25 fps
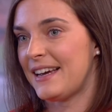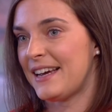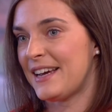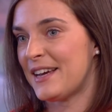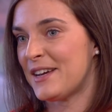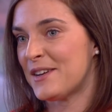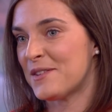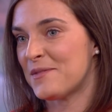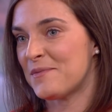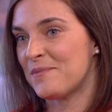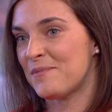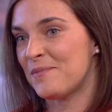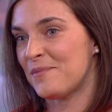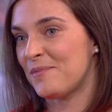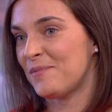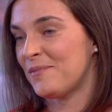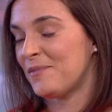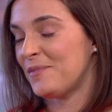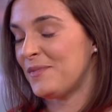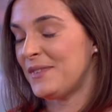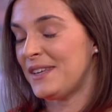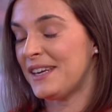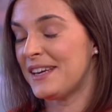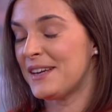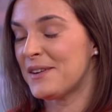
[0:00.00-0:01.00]
um,
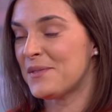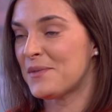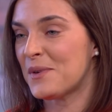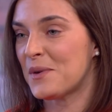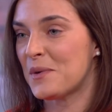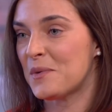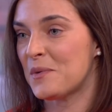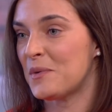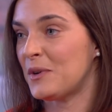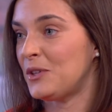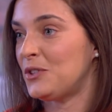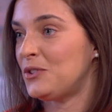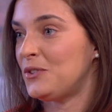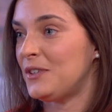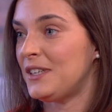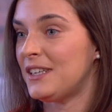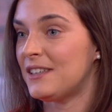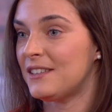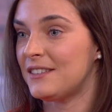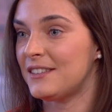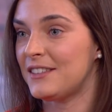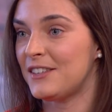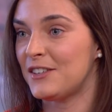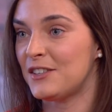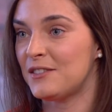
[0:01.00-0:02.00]
yeah, what we were doing
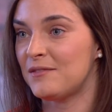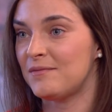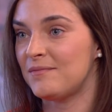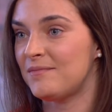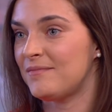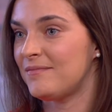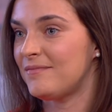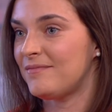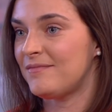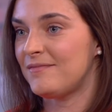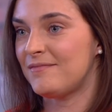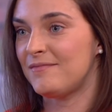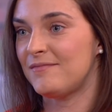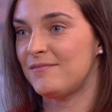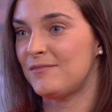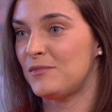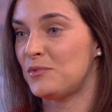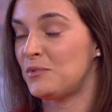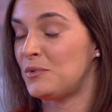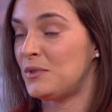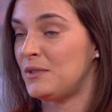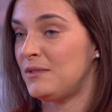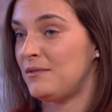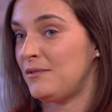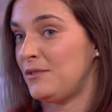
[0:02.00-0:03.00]
on the...
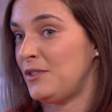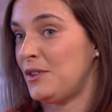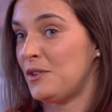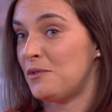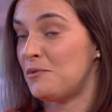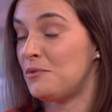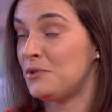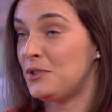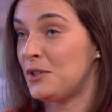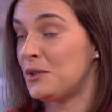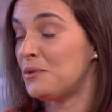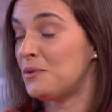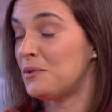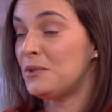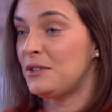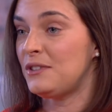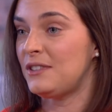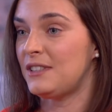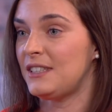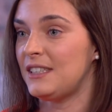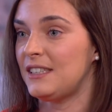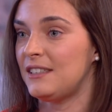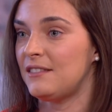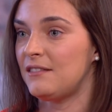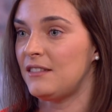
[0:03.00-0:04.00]
The, the
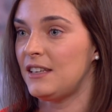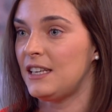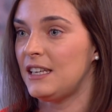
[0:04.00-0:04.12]
routine,